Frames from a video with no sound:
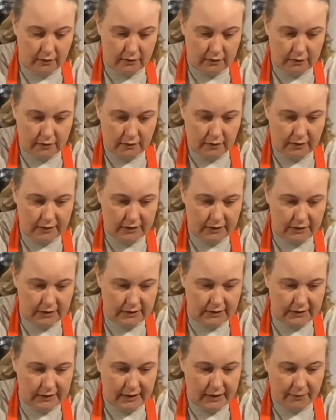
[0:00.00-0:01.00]
So let's just
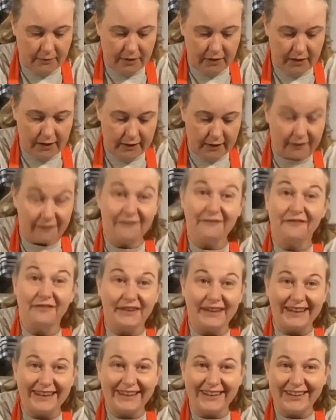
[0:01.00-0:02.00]
see how many I can fit
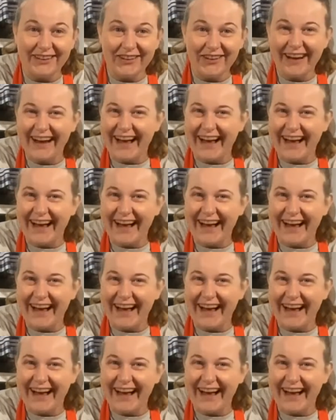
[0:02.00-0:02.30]
in here.